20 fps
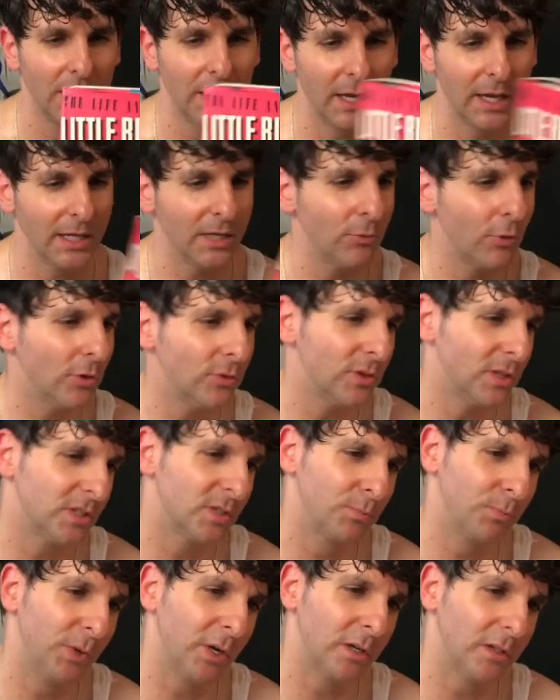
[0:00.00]
And he wrote this
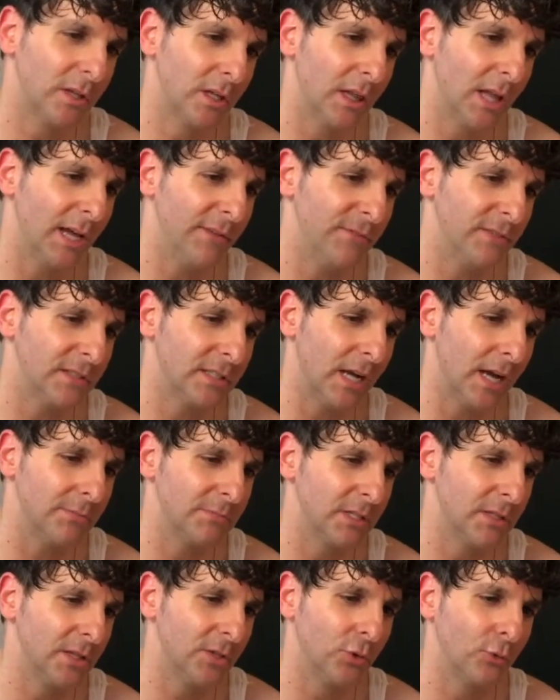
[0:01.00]
book, The Life and Times
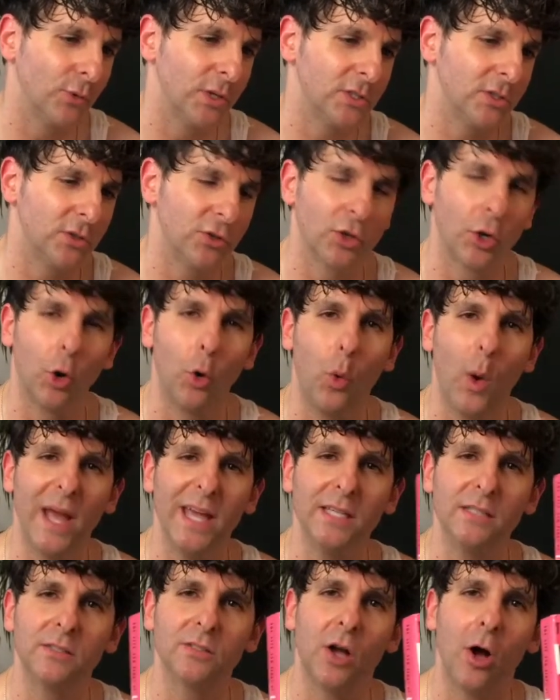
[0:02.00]
of Little Richard, the
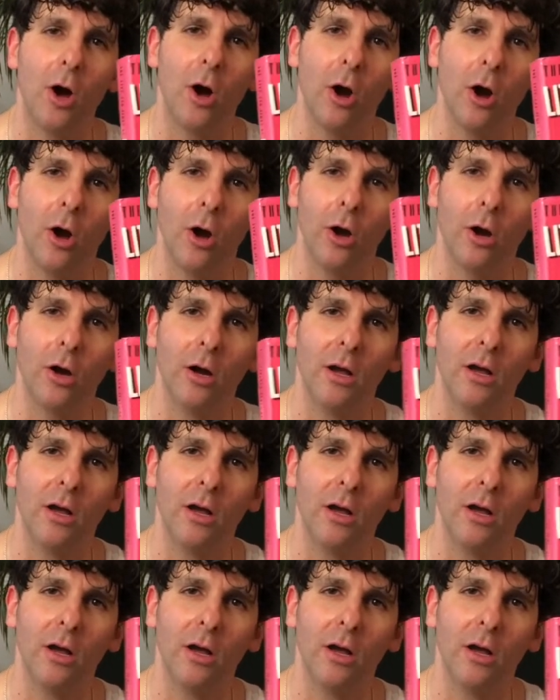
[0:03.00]
Quasar